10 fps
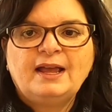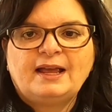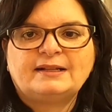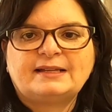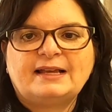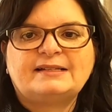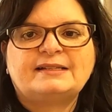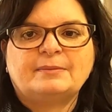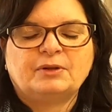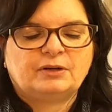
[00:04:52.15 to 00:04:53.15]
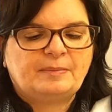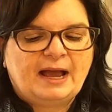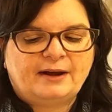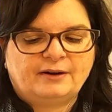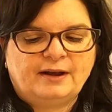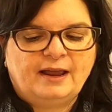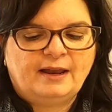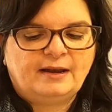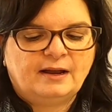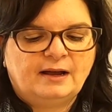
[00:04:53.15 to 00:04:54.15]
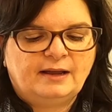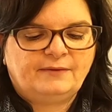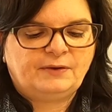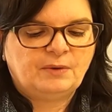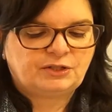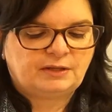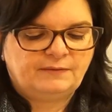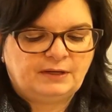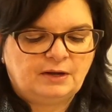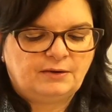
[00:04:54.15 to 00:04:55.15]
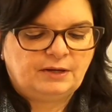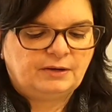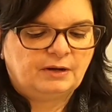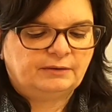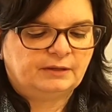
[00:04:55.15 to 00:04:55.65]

It's a similar pattern, and if you watch the video, you know.